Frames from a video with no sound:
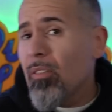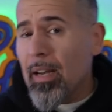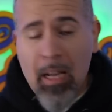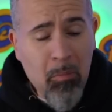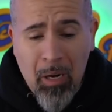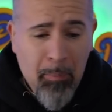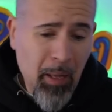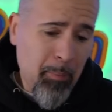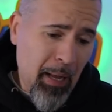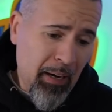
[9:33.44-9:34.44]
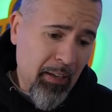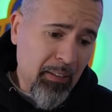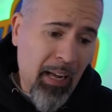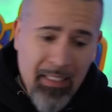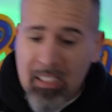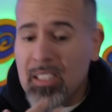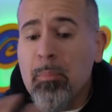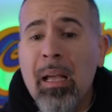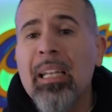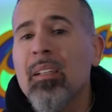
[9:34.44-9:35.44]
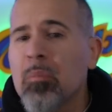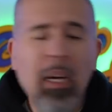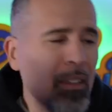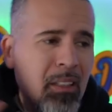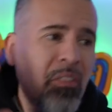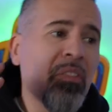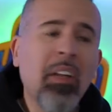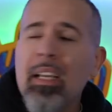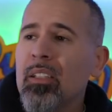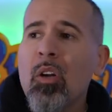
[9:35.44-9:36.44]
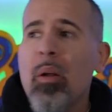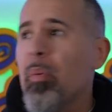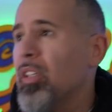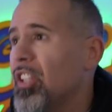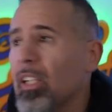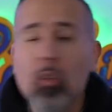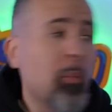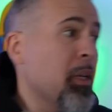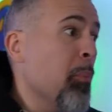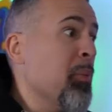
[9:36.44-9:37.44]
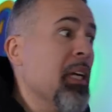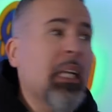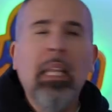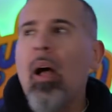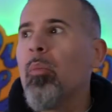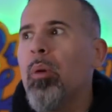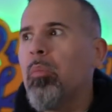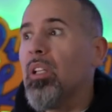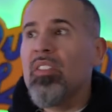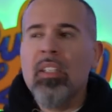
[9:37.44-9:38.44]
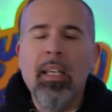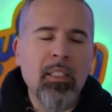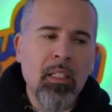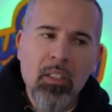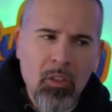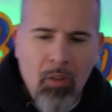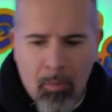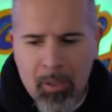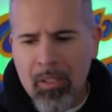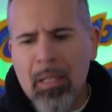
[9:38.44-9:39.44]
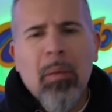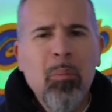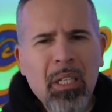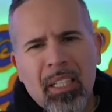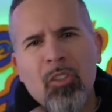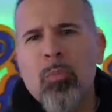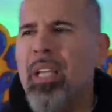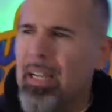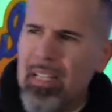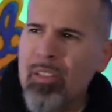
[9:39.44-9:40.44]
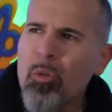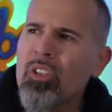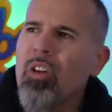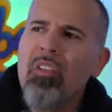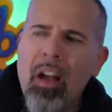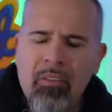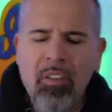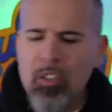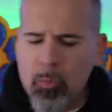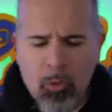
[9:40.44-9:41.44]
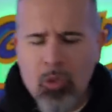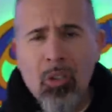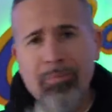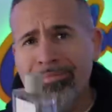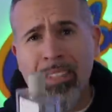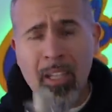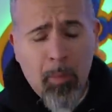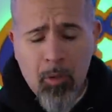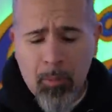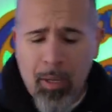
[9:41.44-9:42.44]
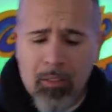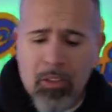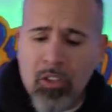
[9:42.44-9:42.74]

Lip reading: right now, but I'm not mad at it. I smell it, but it doesn't feel like it's gonna project or be a big cloud bubble of sexiness around me. But it gives me a nice little self-confidence boost, so I'm all about this